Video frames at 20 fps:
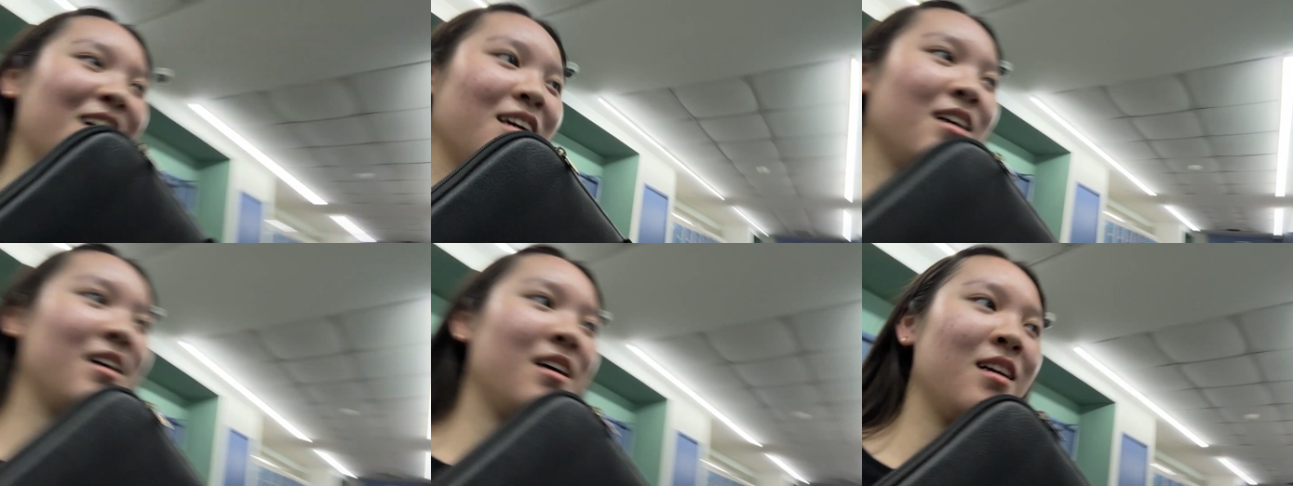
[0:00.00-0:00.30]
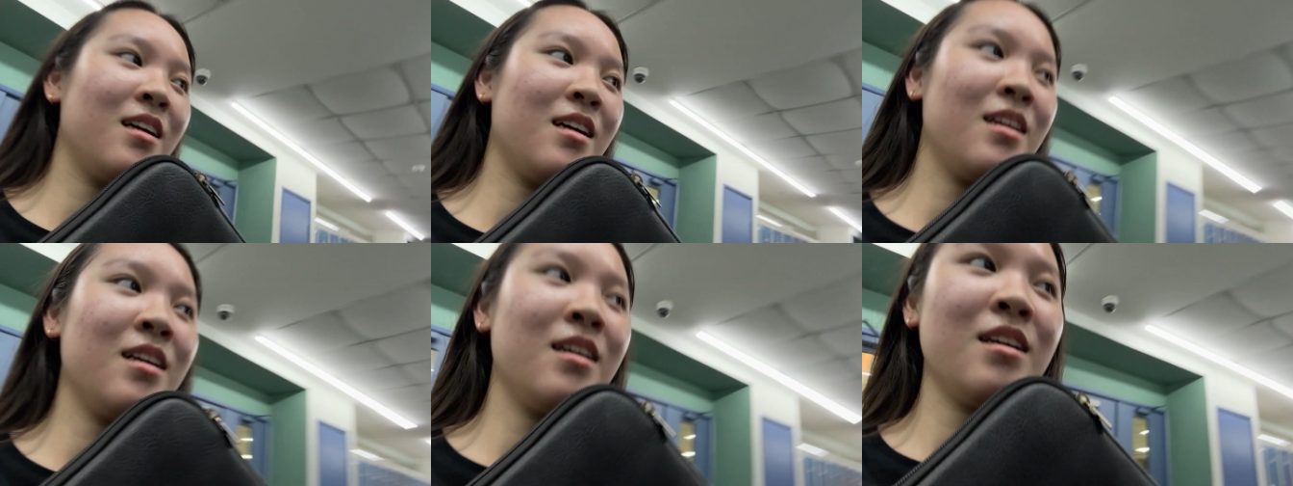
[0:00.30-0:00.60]
Wait,
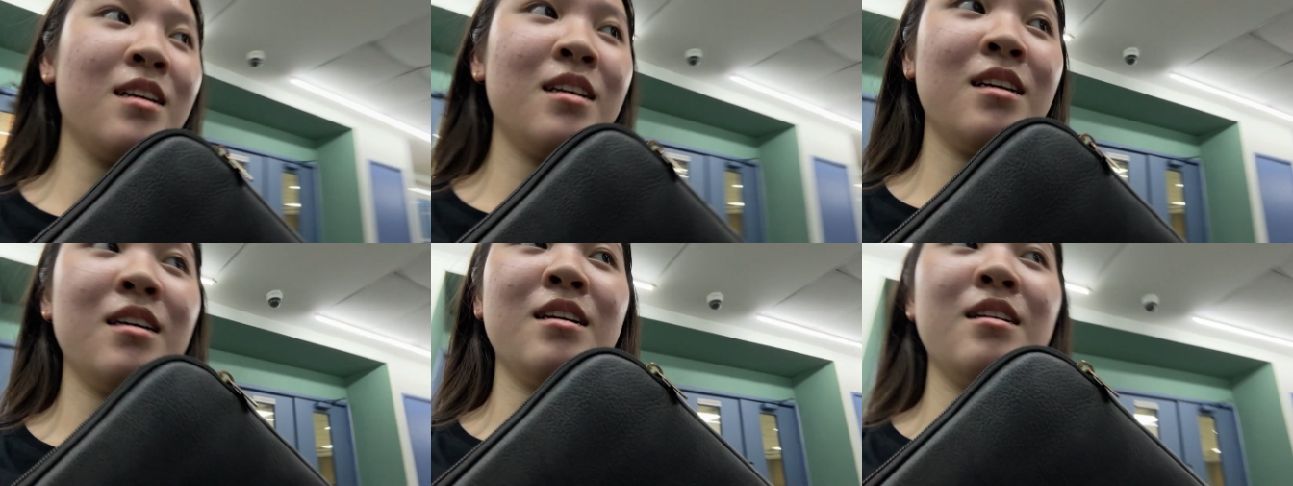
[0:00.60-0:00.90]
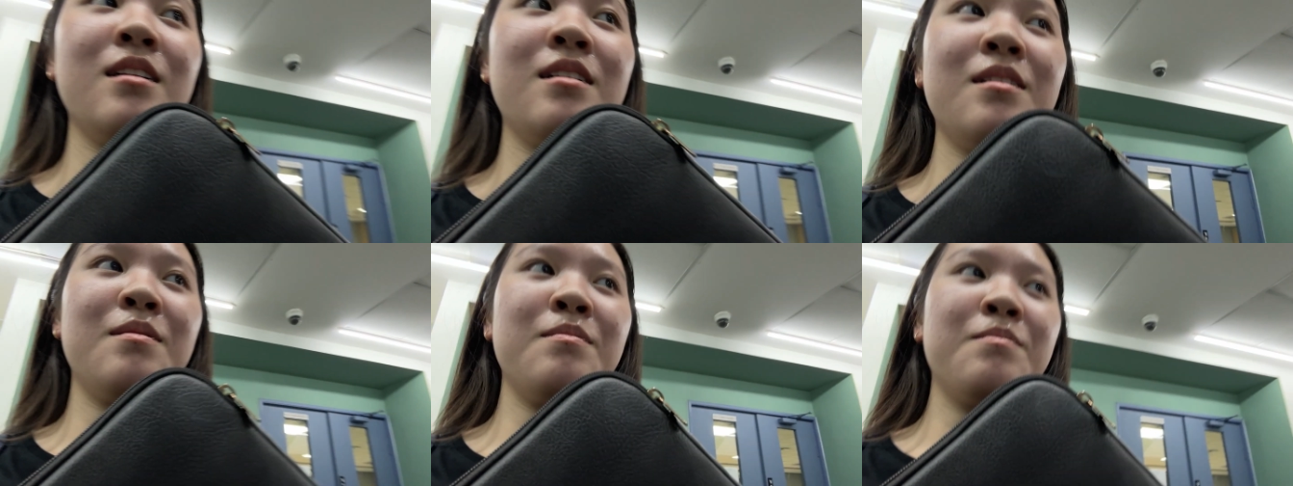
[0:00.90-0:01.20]
they already started
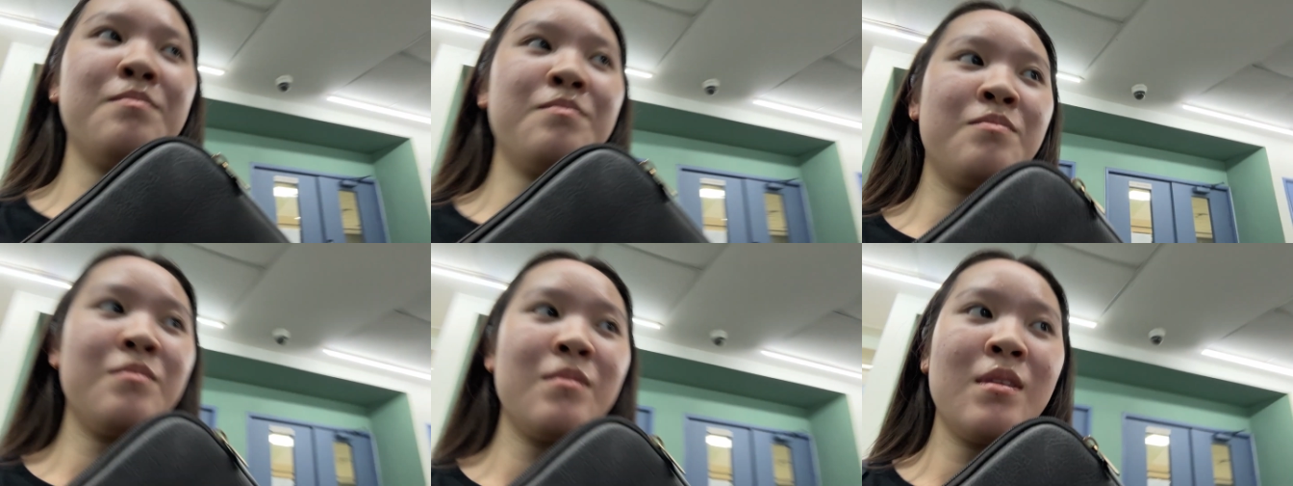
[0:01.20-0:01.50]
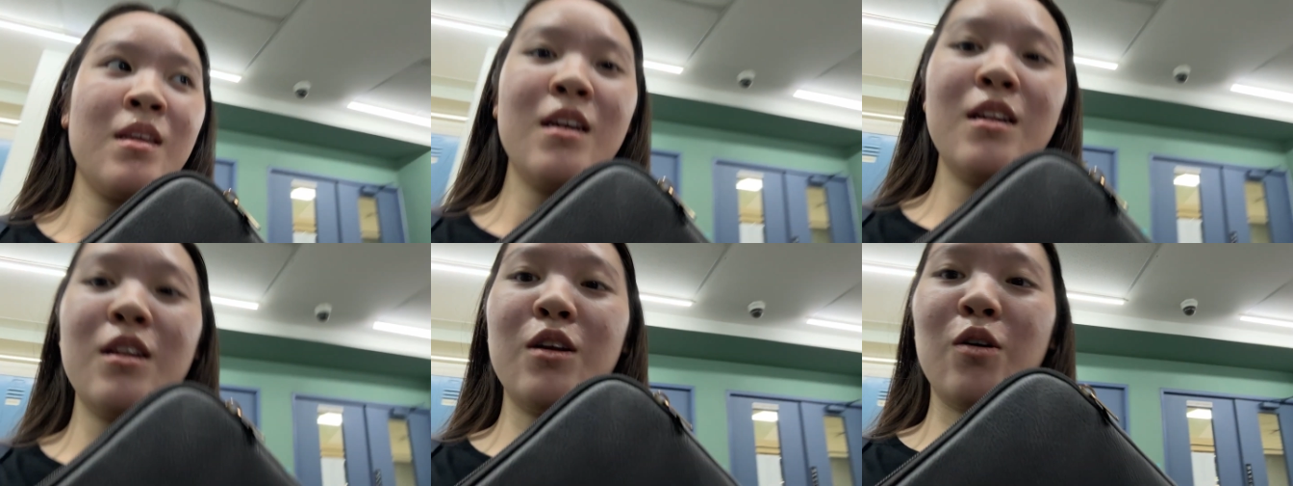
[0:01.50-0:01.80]
practicing today, or
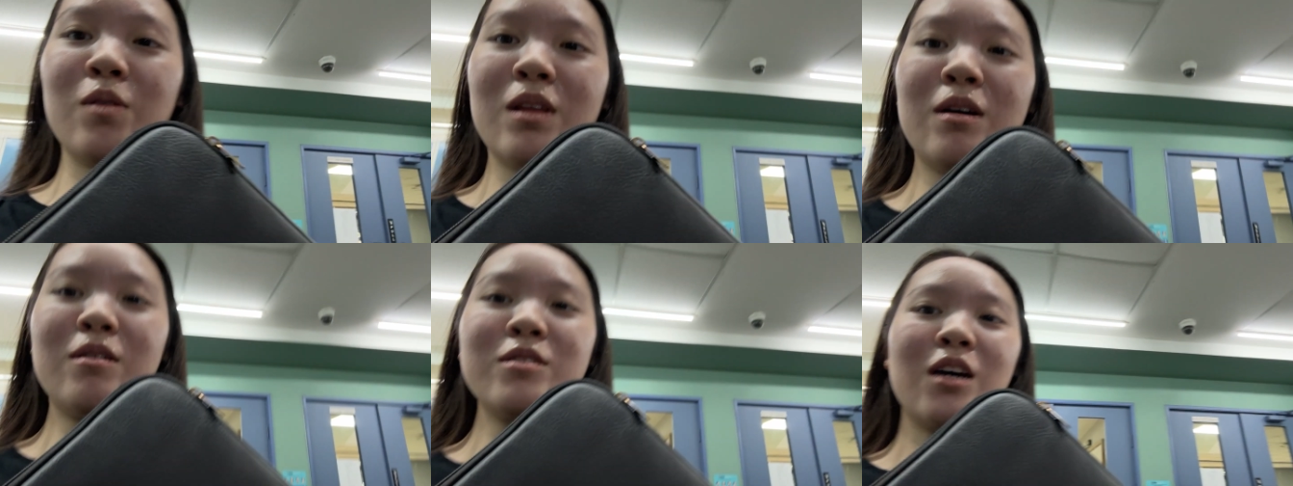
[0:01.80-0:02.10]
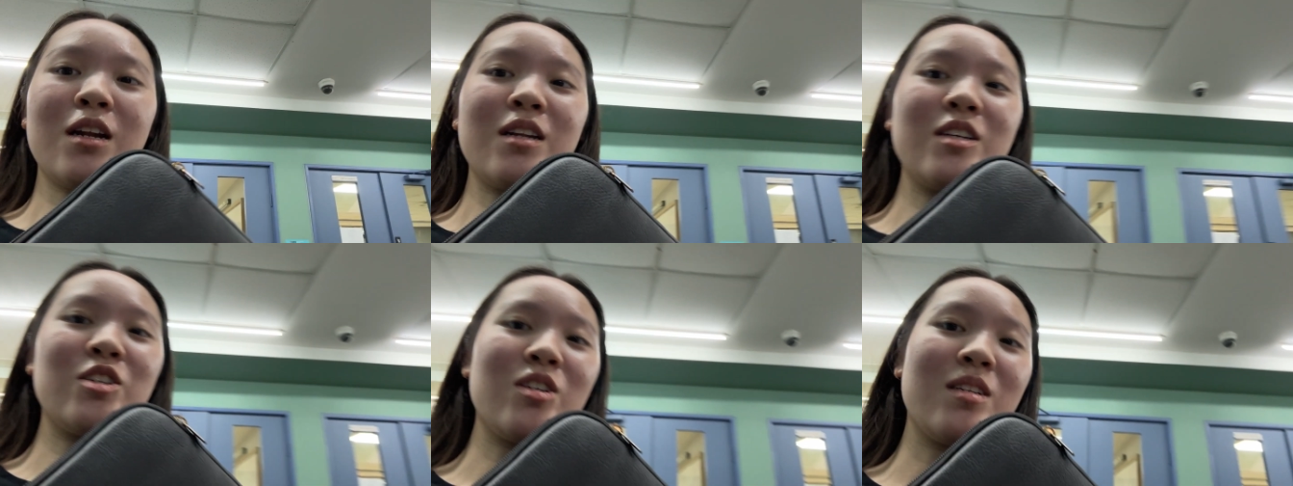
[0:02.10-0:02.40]
you? no, that was
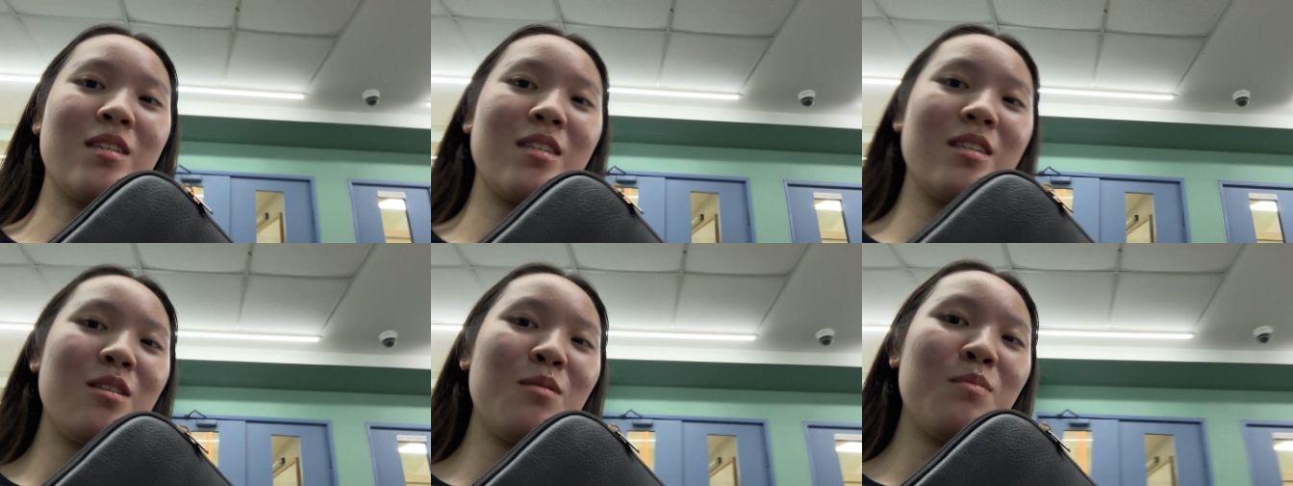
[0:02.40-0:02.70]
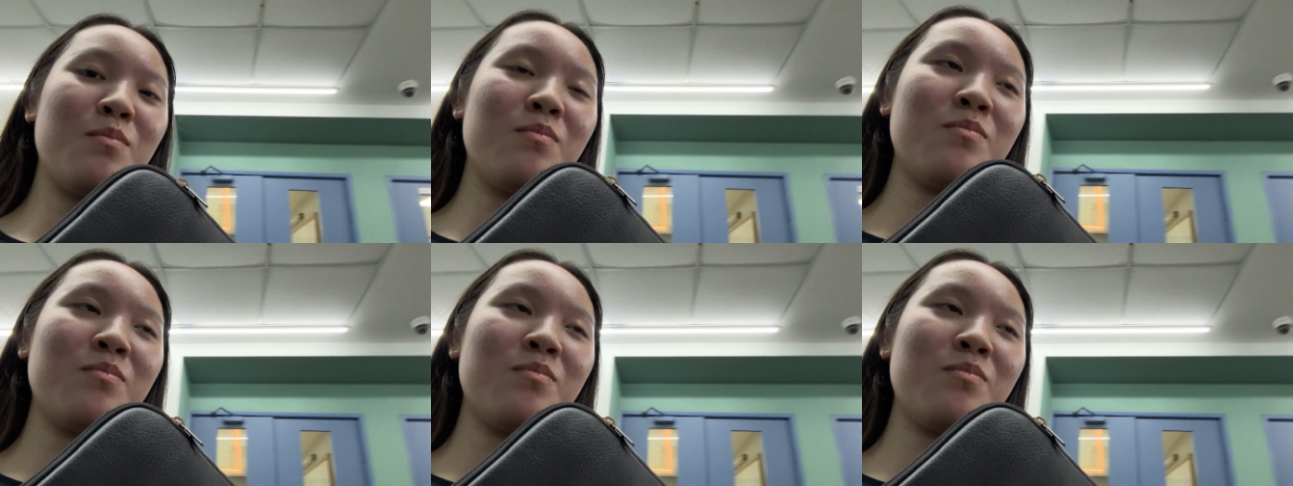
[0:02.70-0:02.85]
auditions.